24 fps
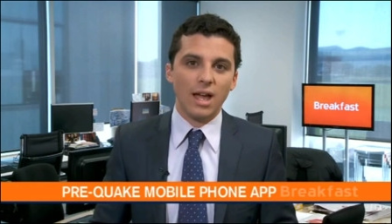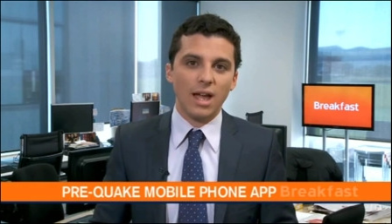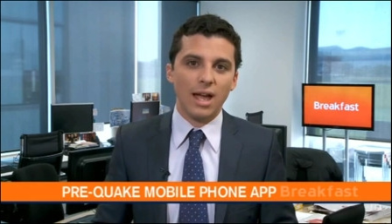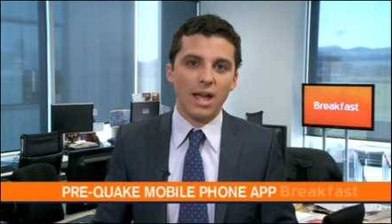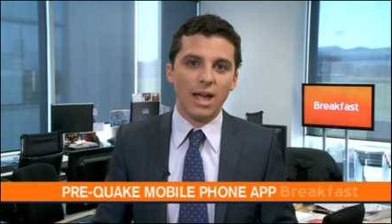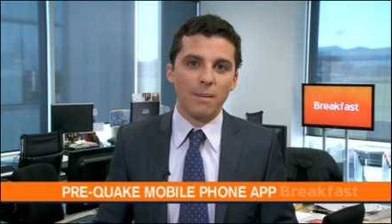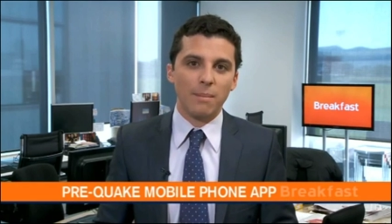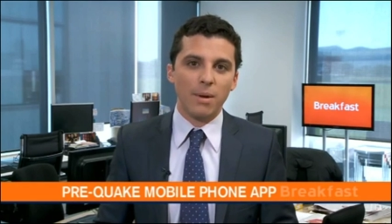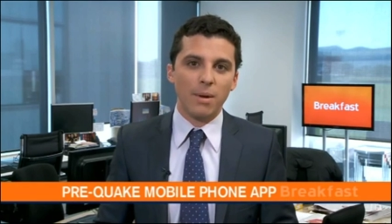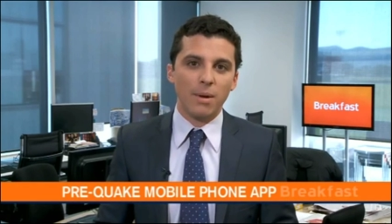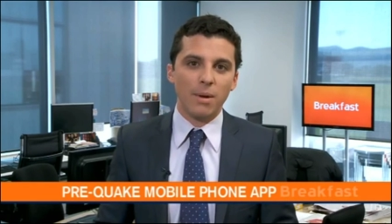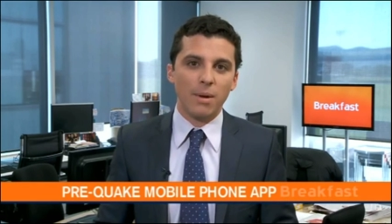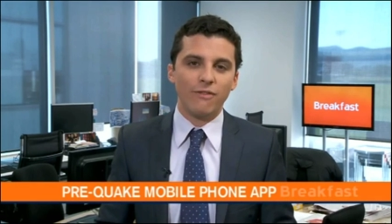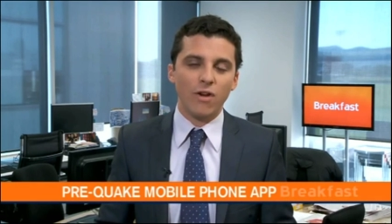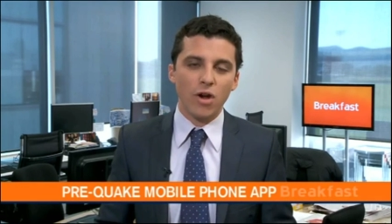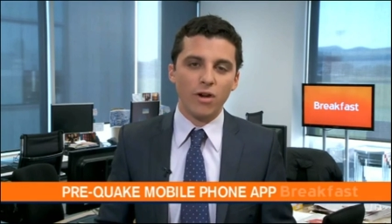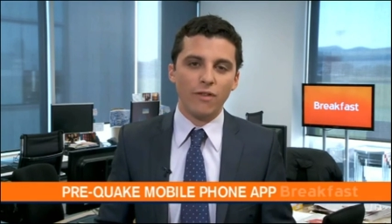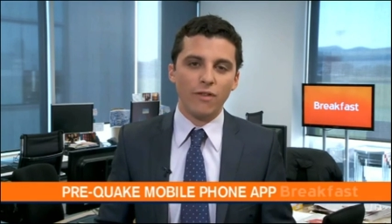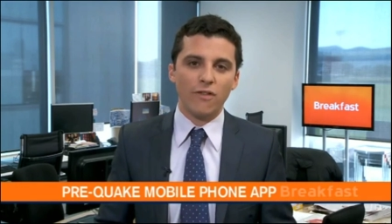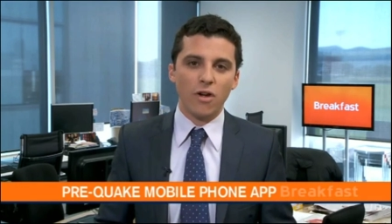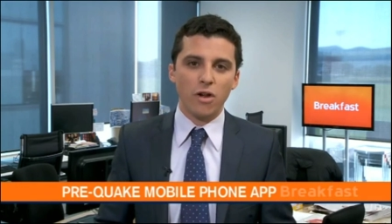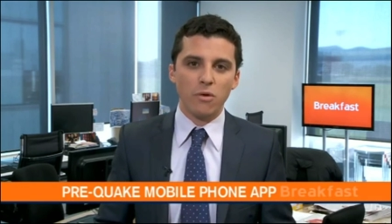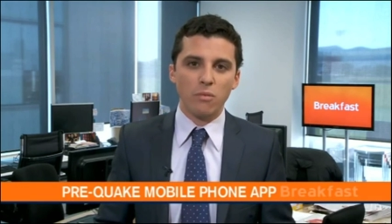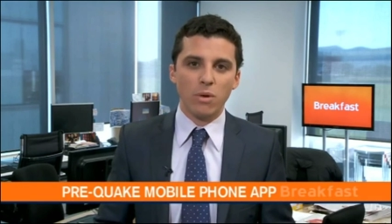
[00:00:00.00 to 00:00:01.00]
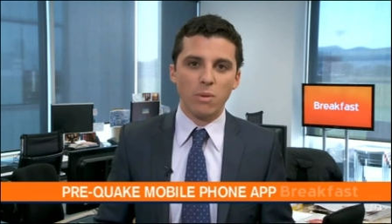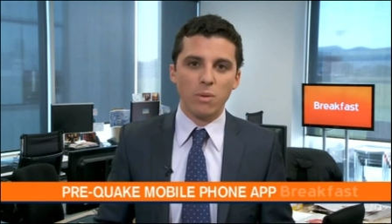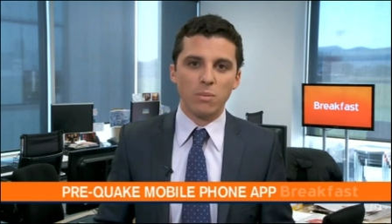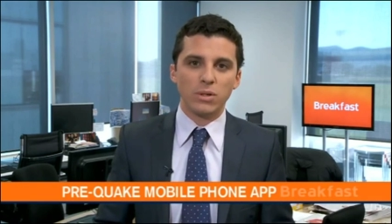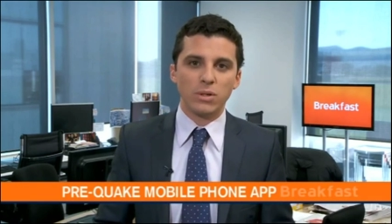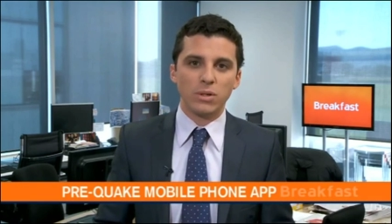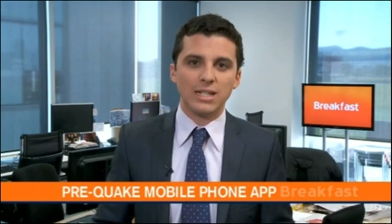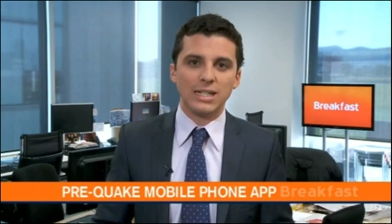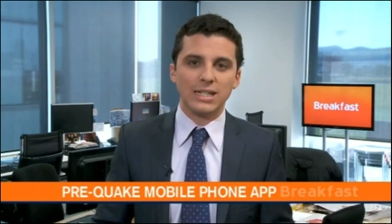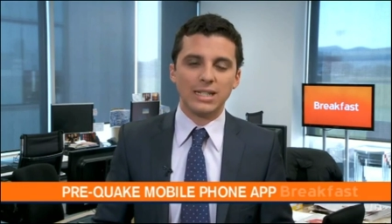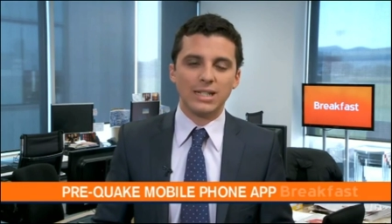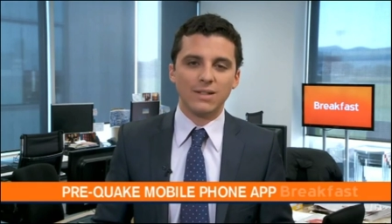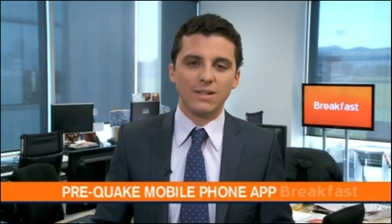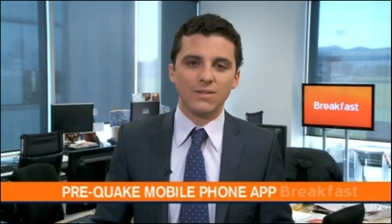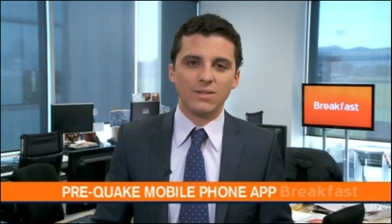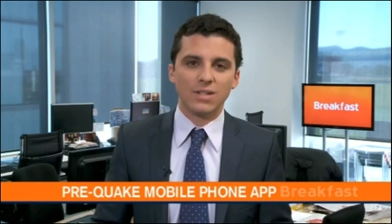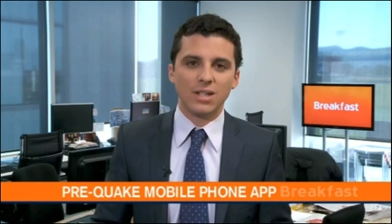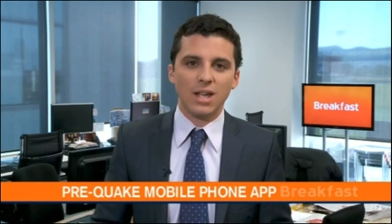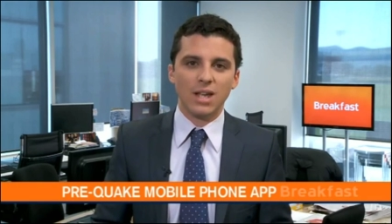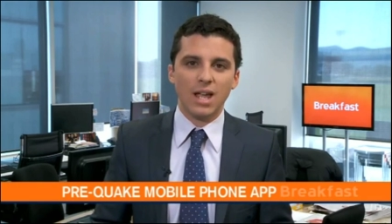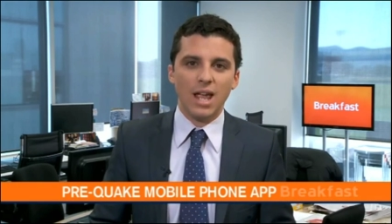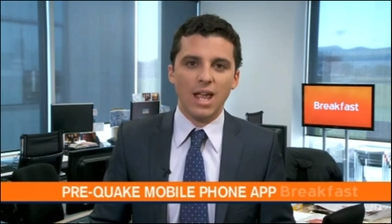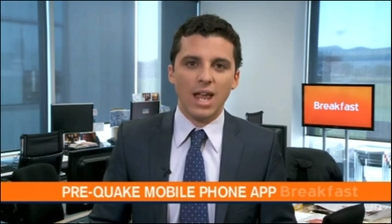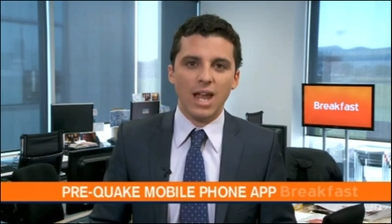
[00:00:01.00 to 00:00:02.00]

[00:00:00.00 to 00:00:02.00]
uh, by Vodafone representatives